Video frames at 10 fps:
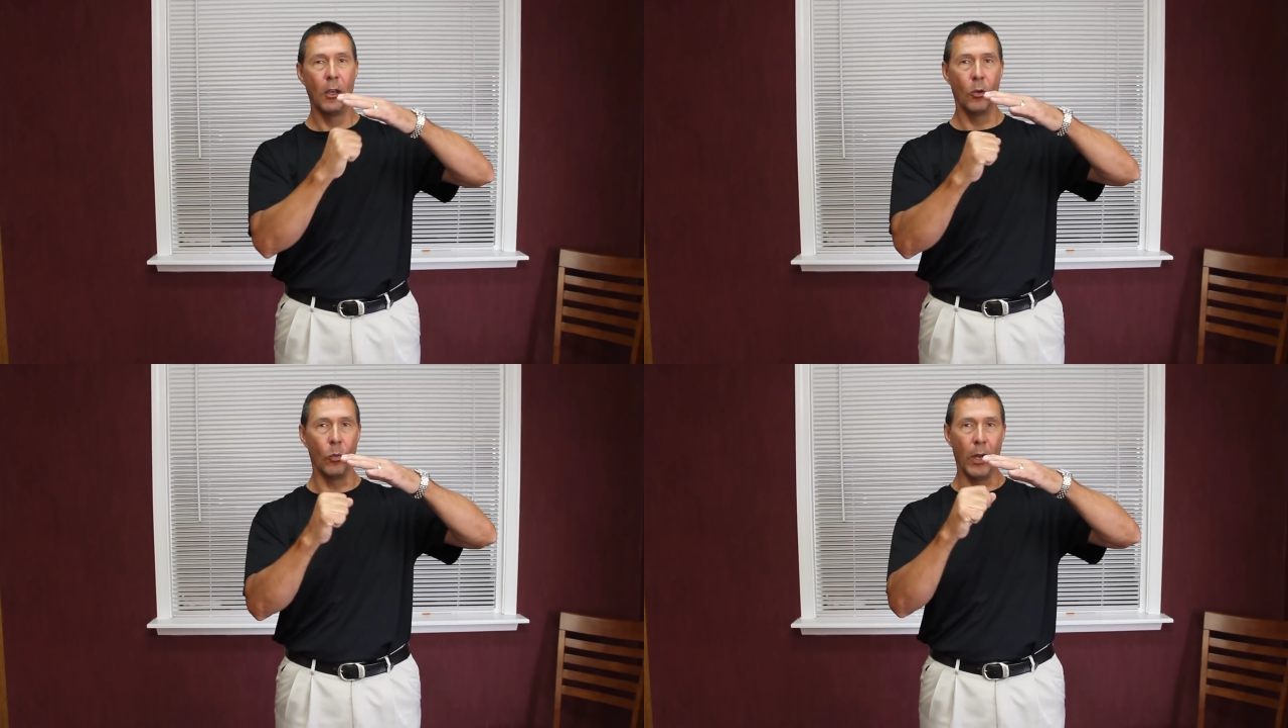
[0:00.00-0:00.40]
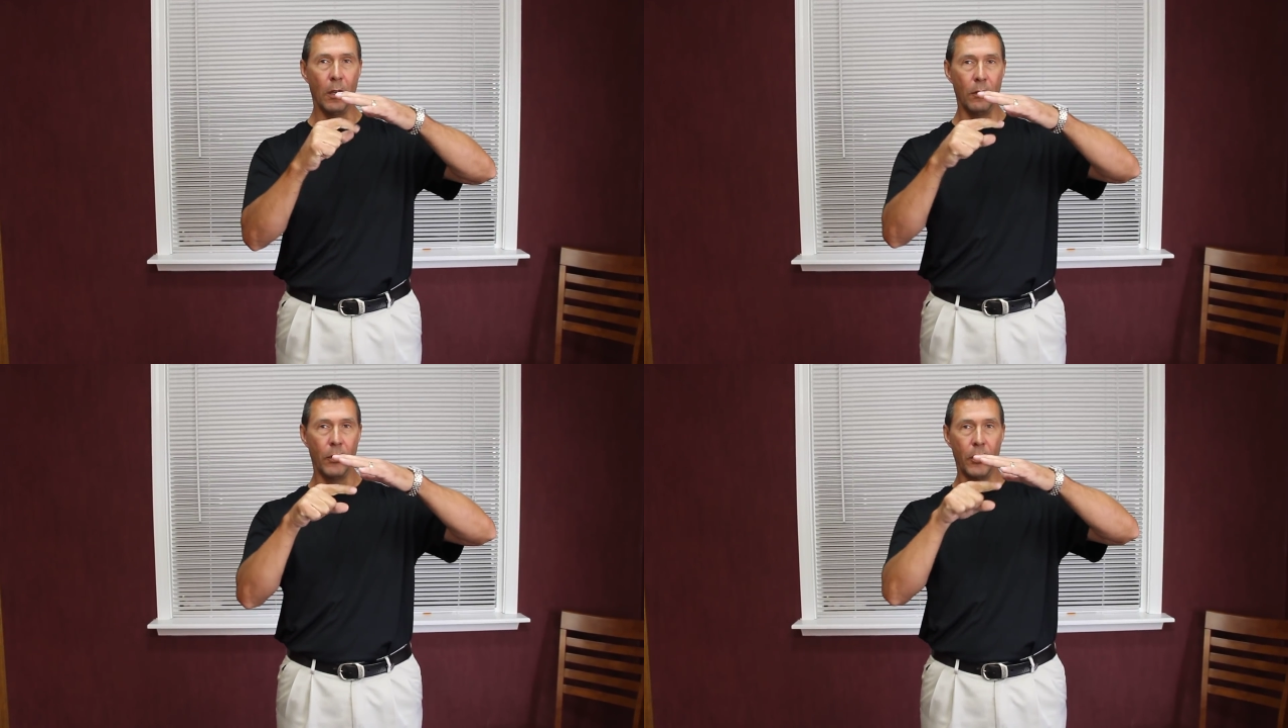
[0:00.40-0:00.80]

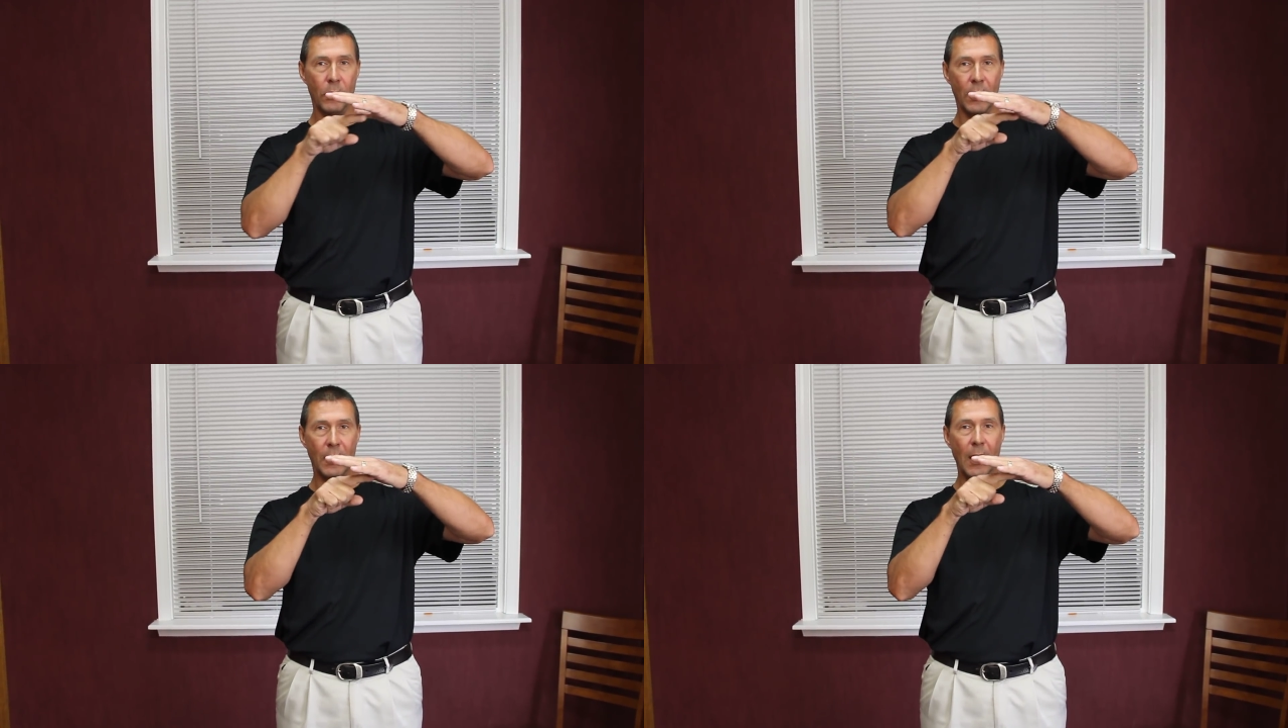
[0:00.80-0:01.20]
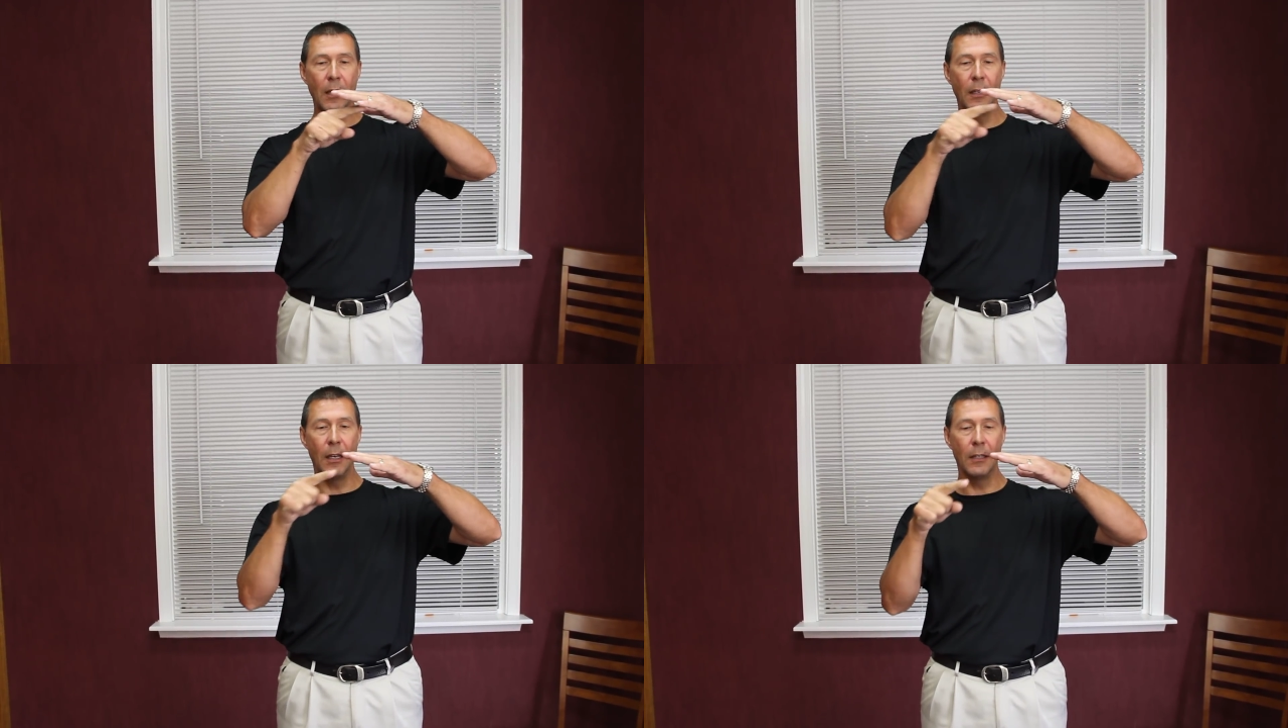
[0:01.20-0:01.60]
Well, there's a
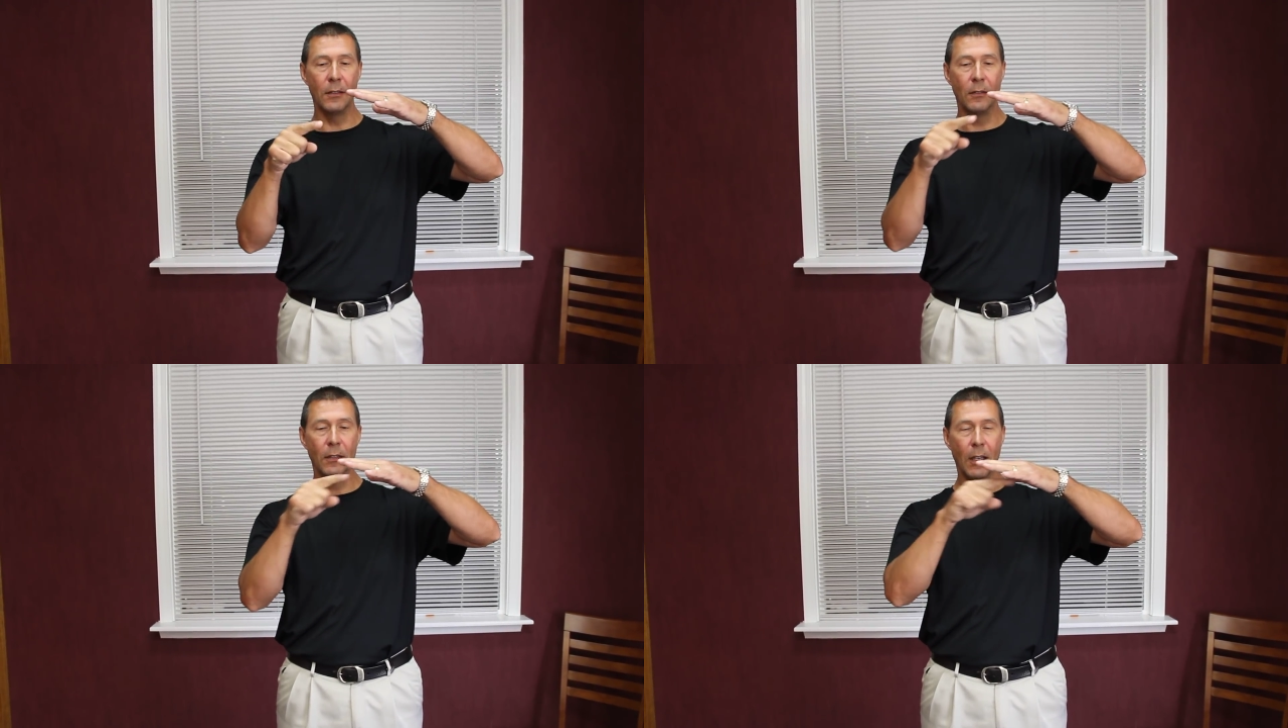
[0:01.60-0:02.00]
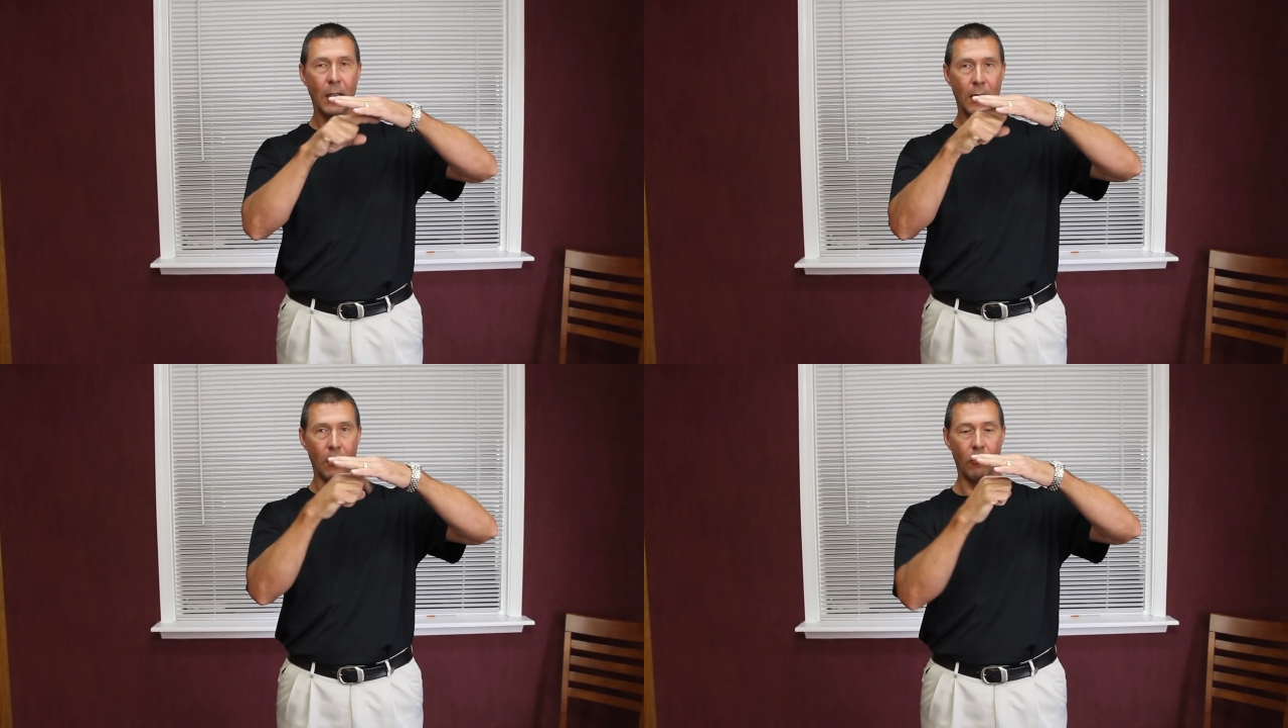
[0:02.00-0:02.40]
tendon
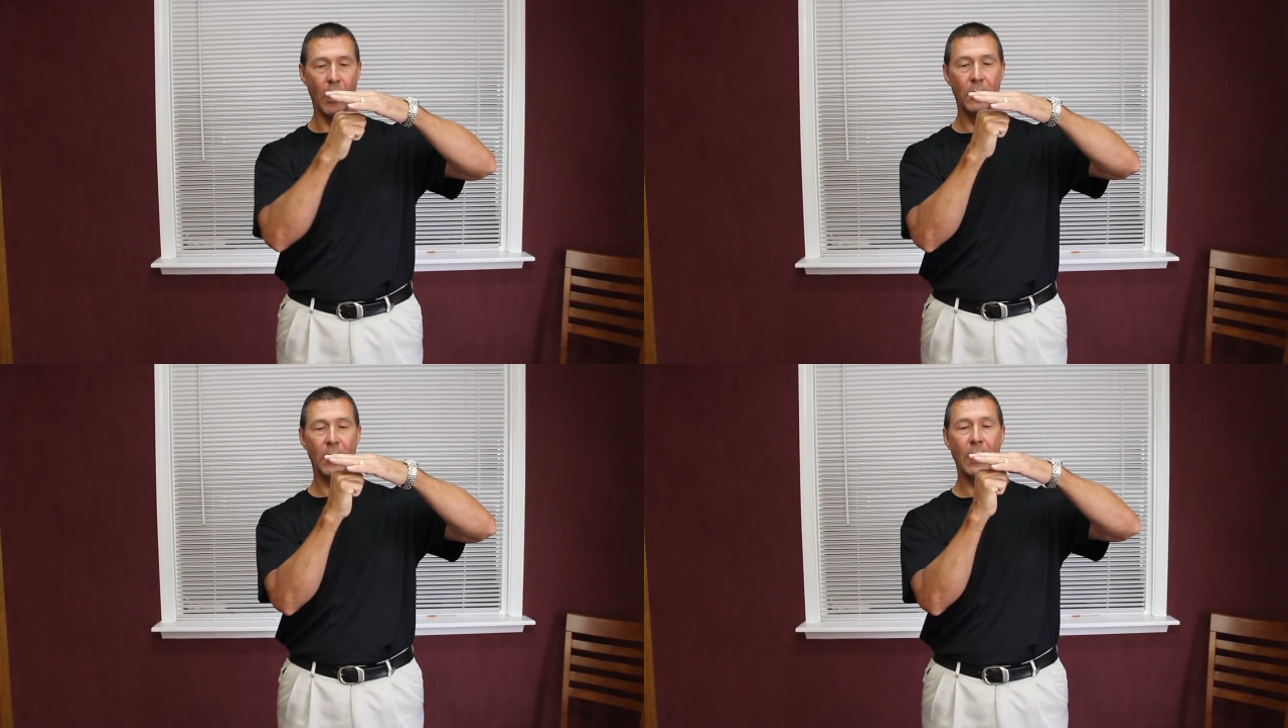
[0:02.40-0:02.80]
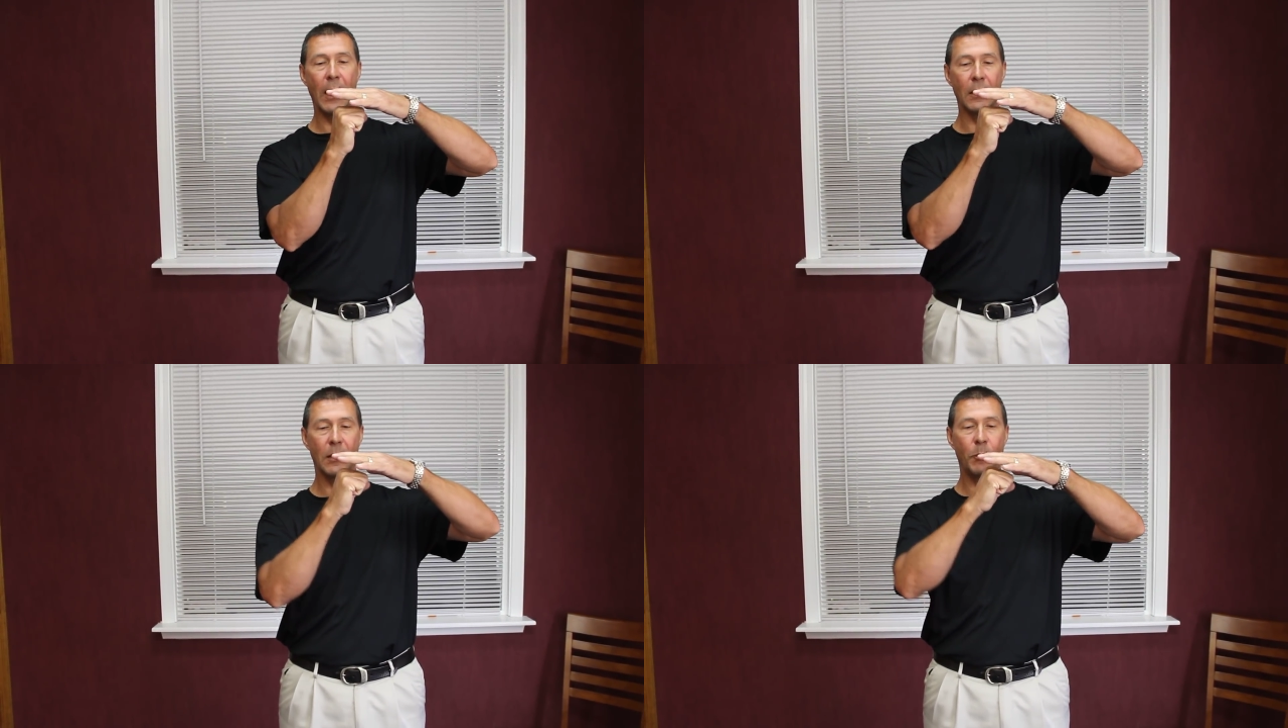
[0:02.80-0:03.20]
that runs in
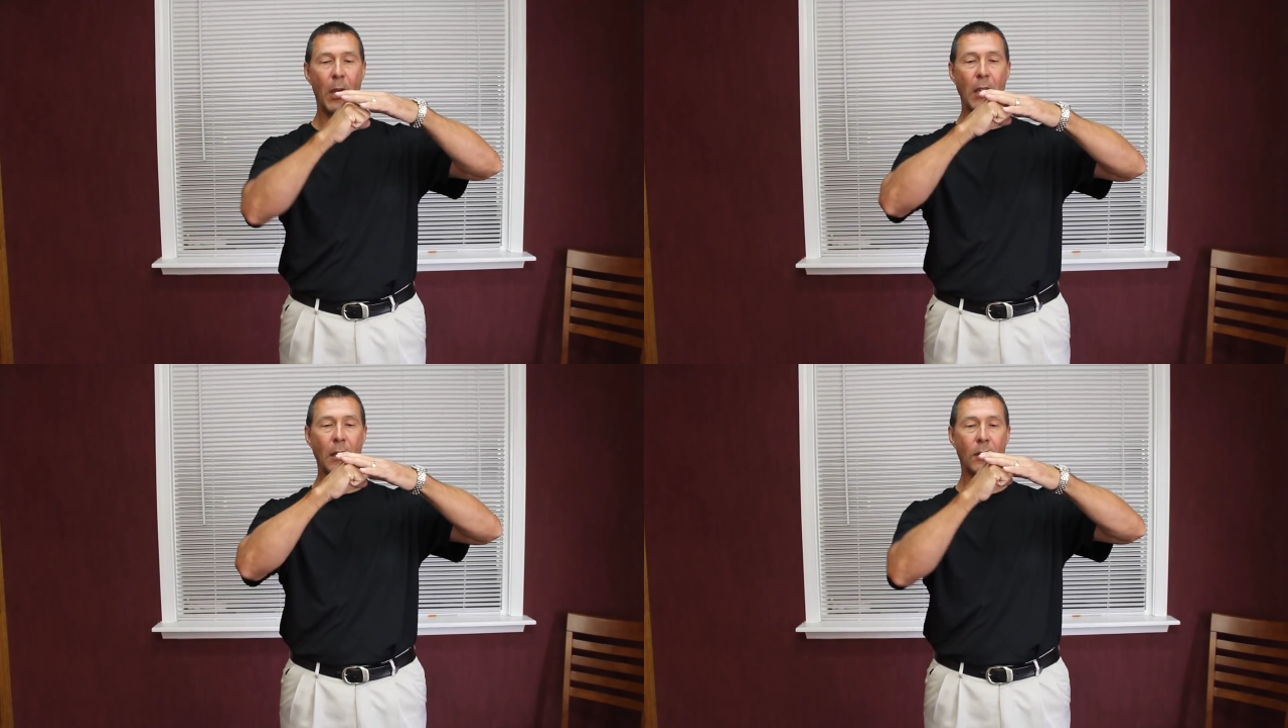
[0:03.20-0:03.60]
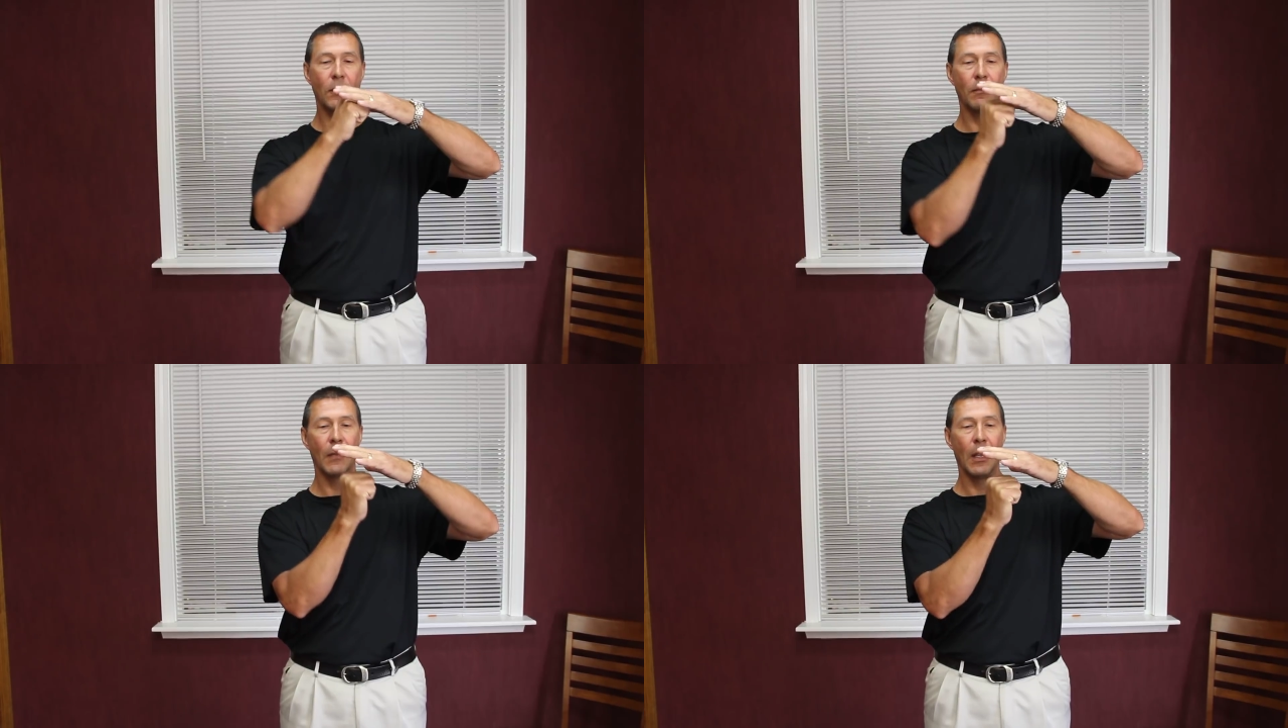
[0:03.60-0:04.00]
that space.